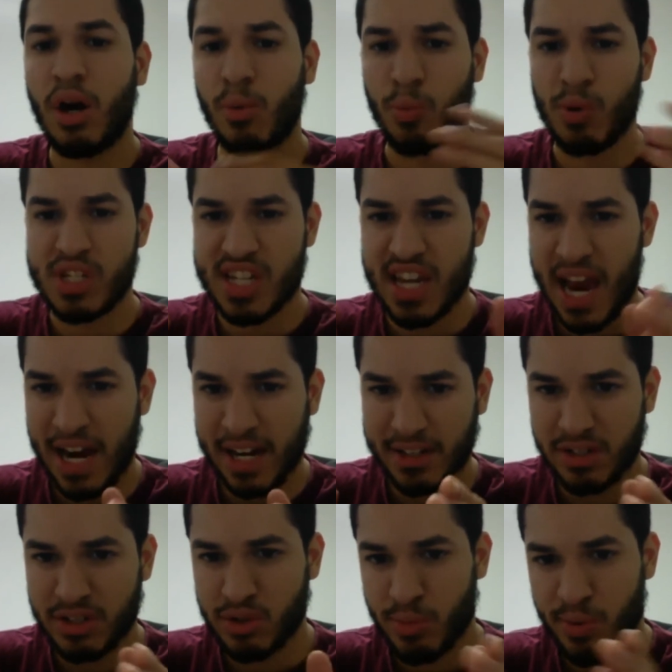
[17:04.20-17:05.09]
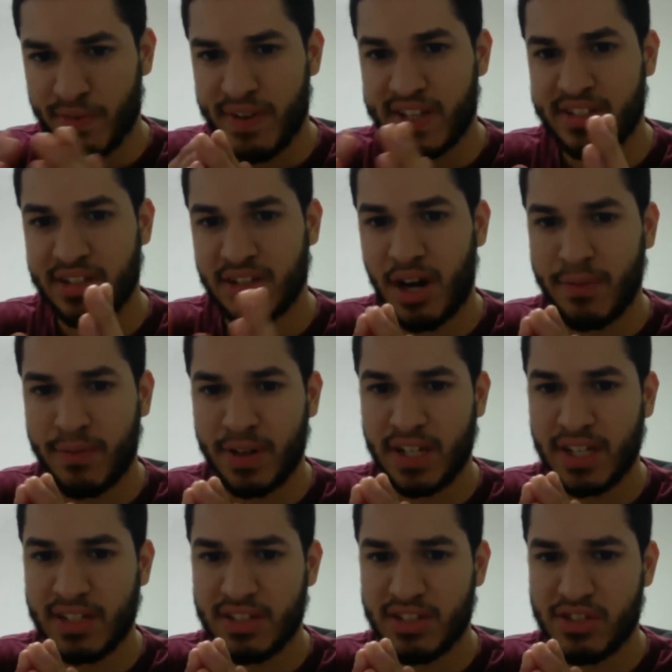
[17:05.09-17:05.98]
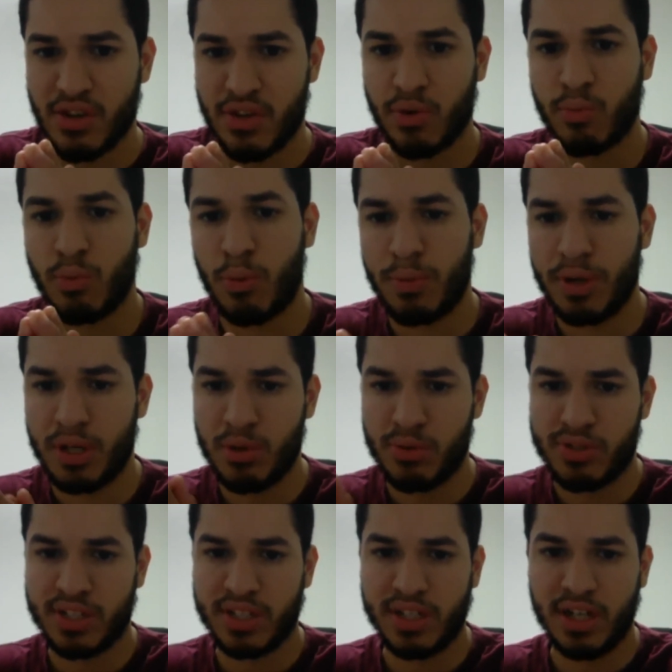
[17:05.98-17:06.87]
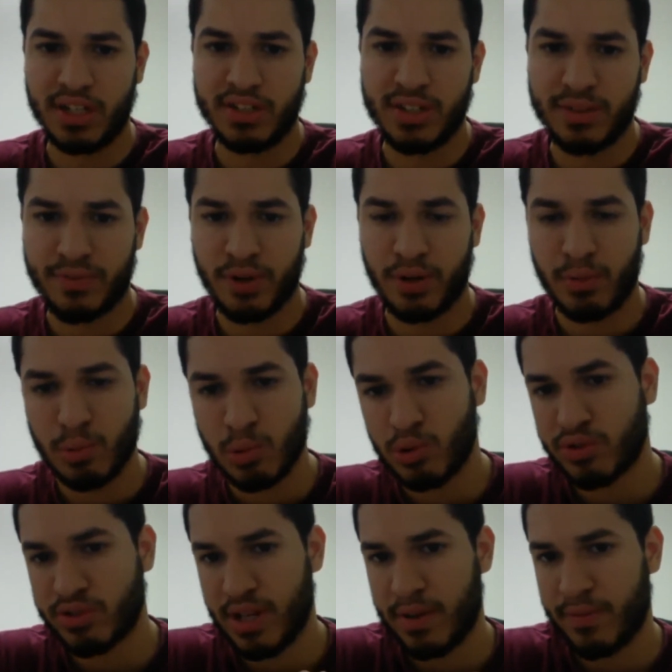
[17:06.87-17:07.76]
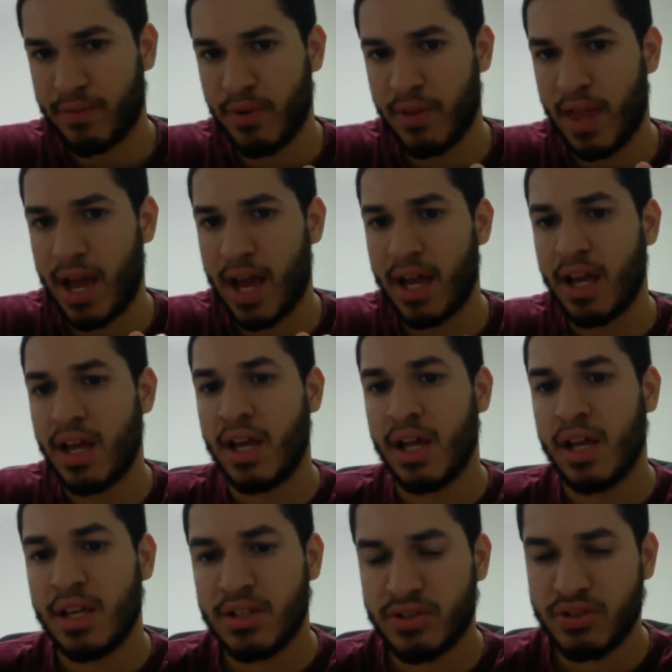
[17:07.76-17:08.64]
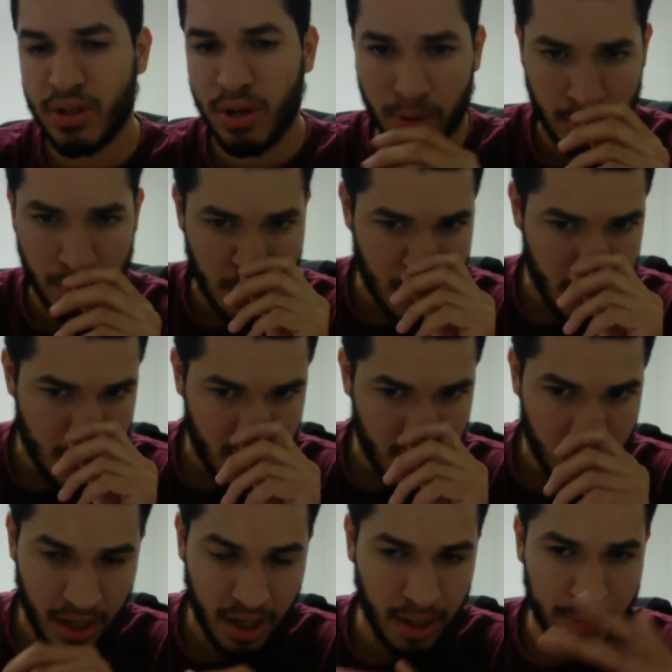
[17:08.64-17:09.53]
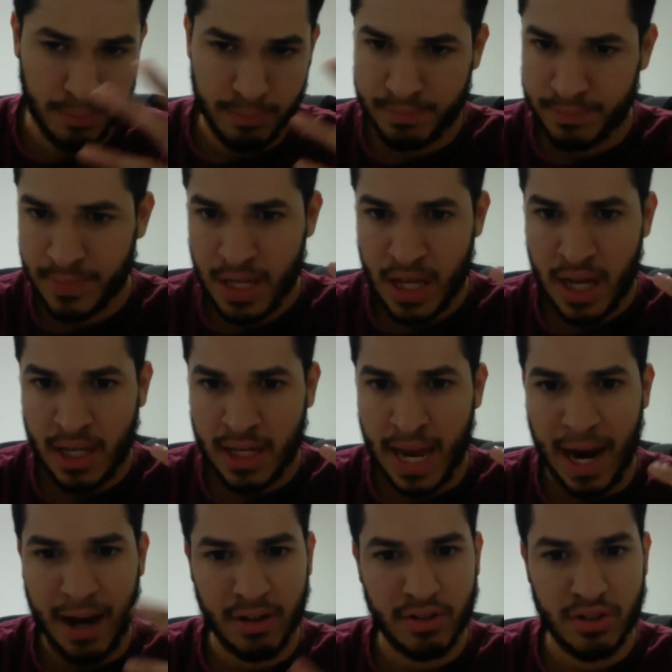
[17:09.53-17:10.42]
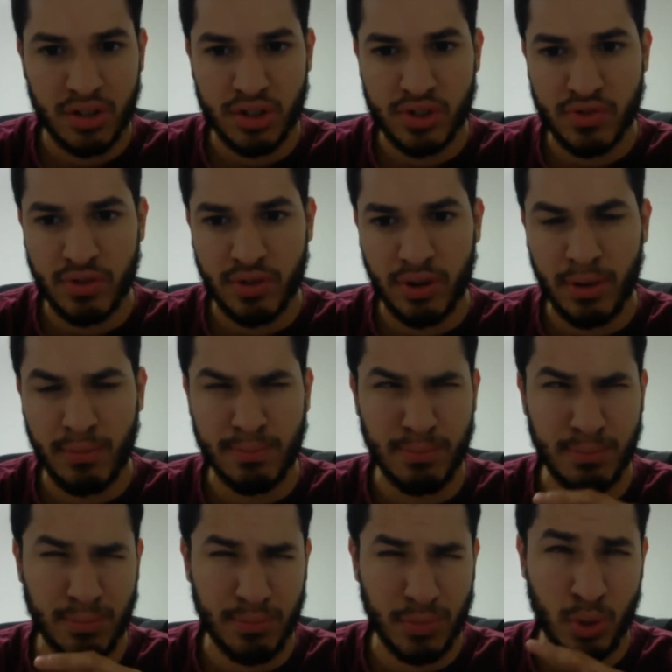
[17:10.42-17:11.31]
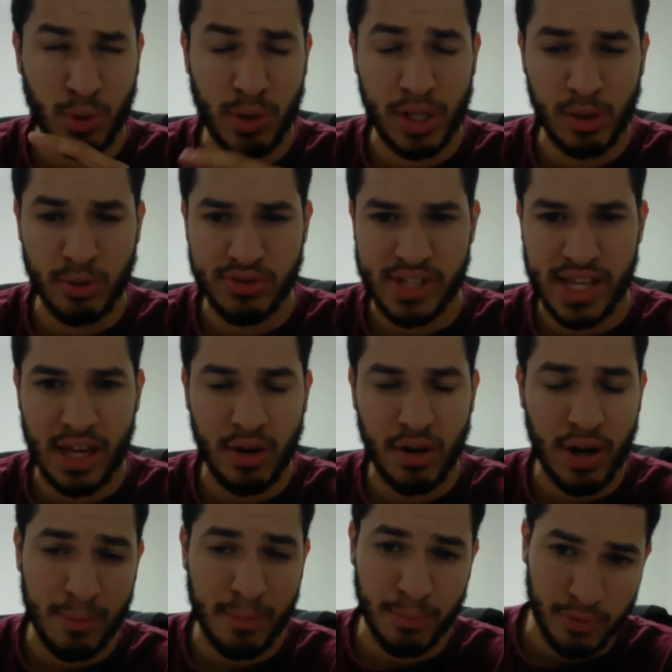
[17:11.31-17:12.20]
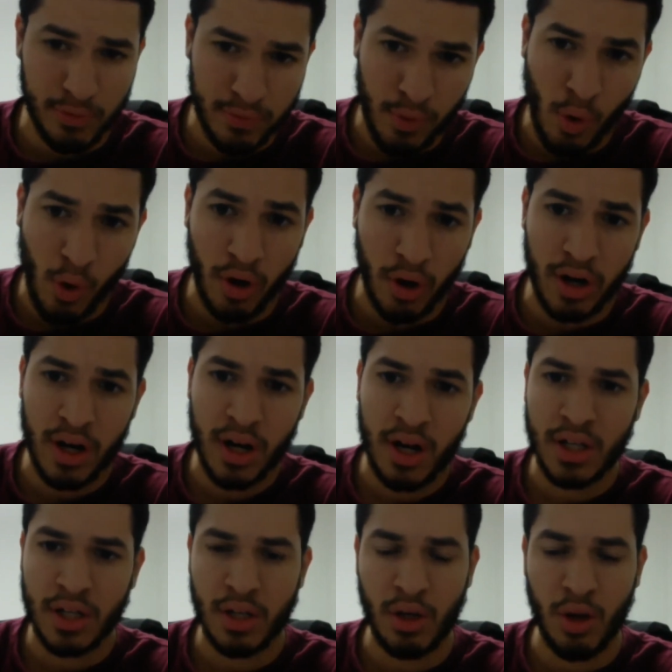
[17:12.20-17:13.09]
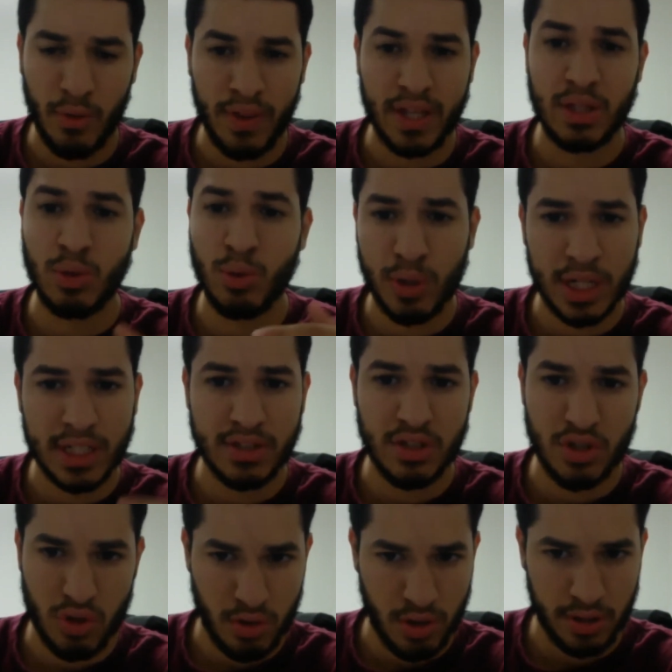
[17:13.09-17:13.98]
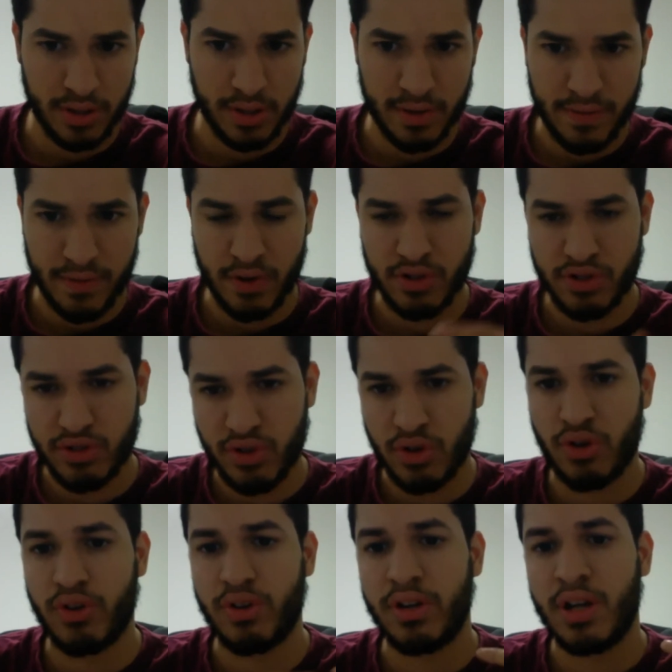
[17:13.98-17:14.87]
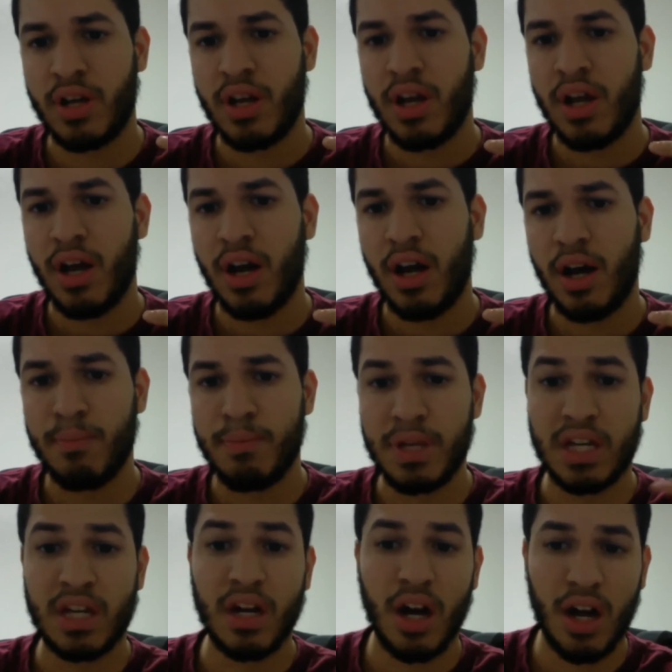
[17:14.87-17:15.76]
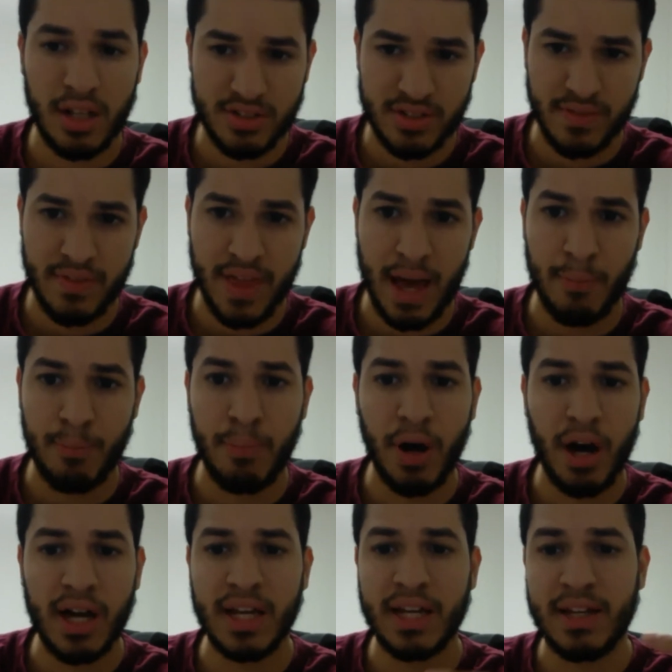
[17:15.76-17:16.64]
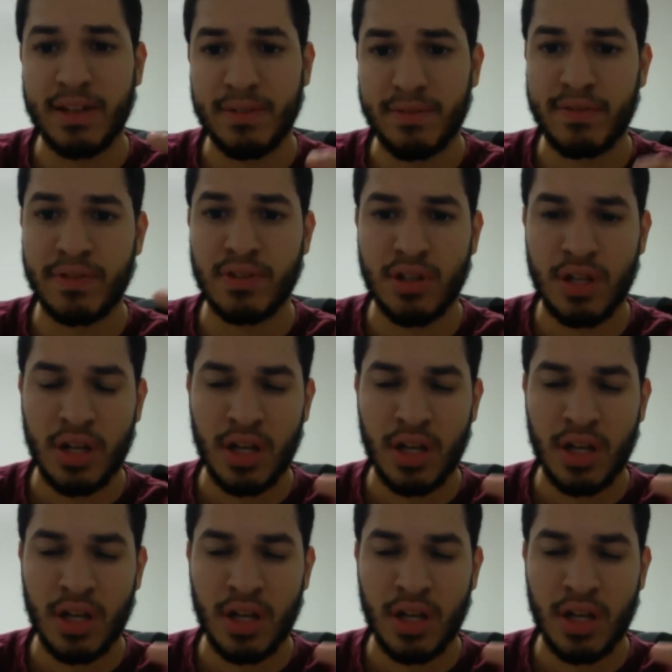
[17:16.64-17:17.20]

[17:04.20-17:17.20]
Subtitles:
on which characters we're facing off against each other, we'll be using a different rule set for that. So characters from Yu-Gi-Oh! Zeo and before, they do get to draw on their first turn because of that. But if